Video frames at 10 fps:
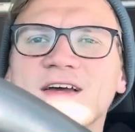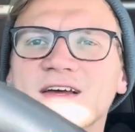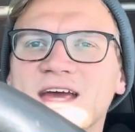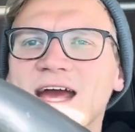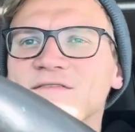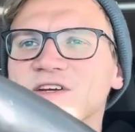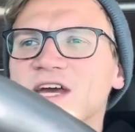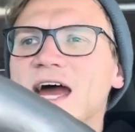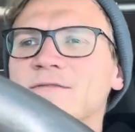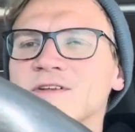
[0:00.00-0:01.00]
caves or
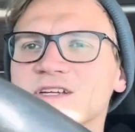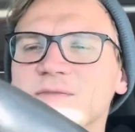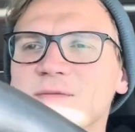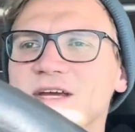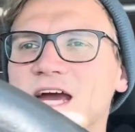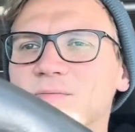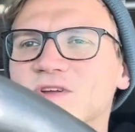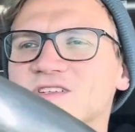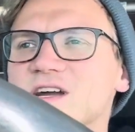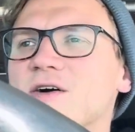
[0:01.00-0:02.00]
caverns that maybe kept the
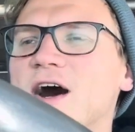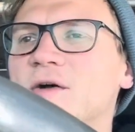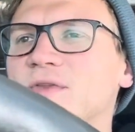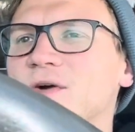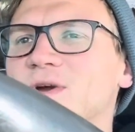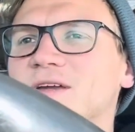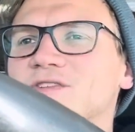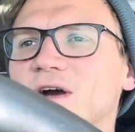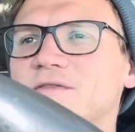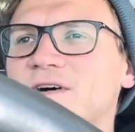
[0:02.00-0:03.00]
snow out that we can
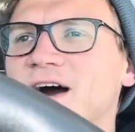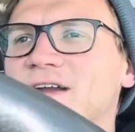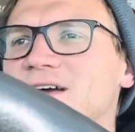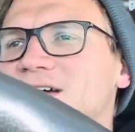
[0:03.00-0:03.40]
try to find